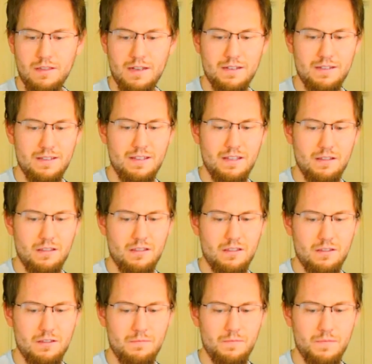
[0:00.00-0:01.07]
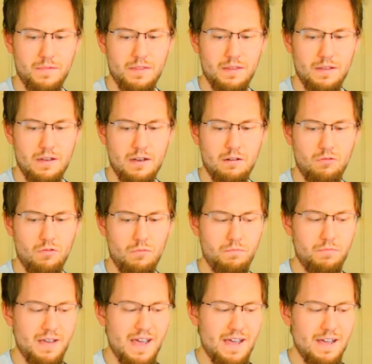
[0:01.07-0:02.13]
that this arrow
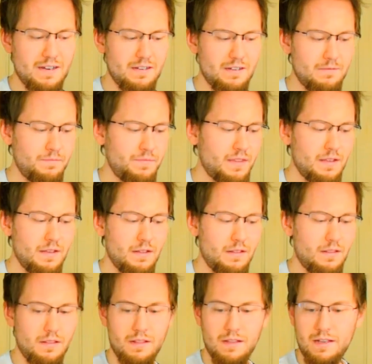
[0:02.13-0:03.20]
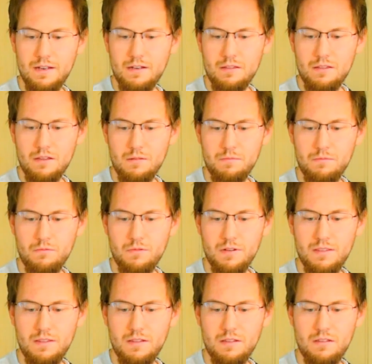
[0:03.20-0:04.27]
band lines up
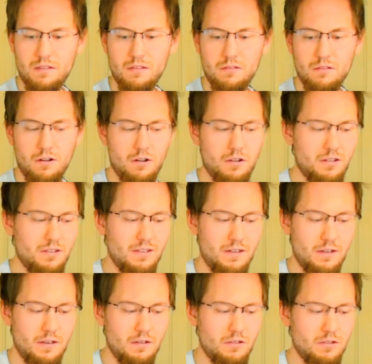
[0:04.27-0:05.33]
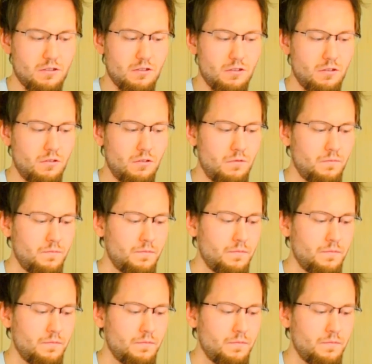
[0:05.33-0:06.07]
with the start sign, so